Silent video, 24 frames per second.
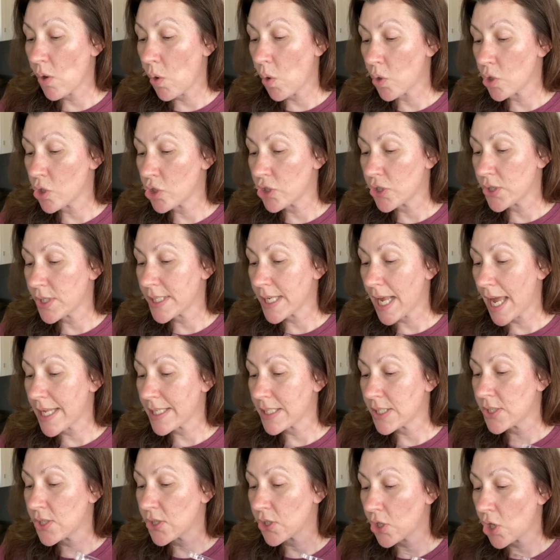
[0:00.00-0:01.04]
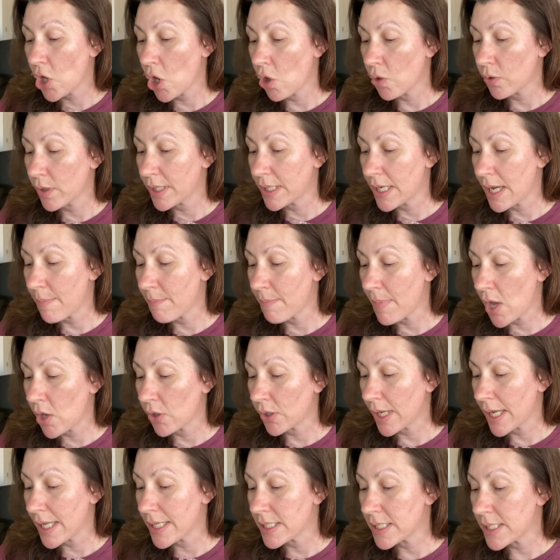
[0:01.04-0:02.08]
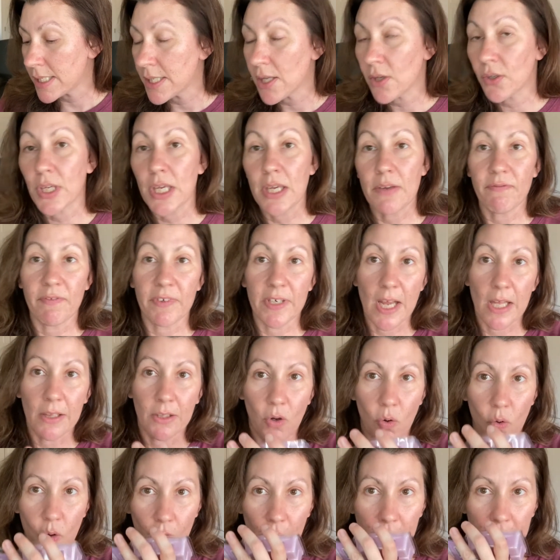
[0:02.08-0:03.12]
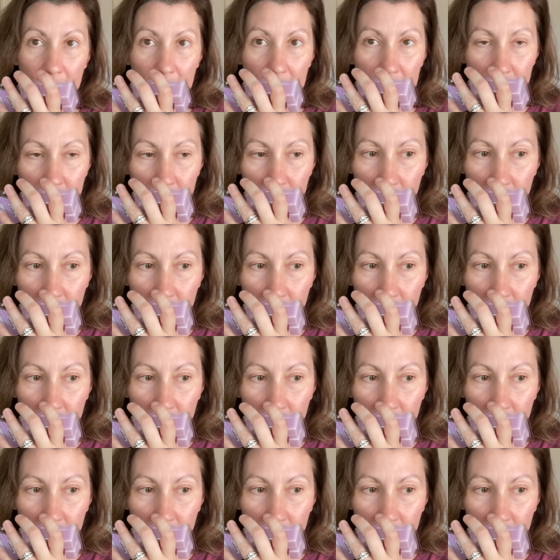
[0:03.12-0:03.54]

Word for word: orange zest, coconut milk, and silky vanilla orchid.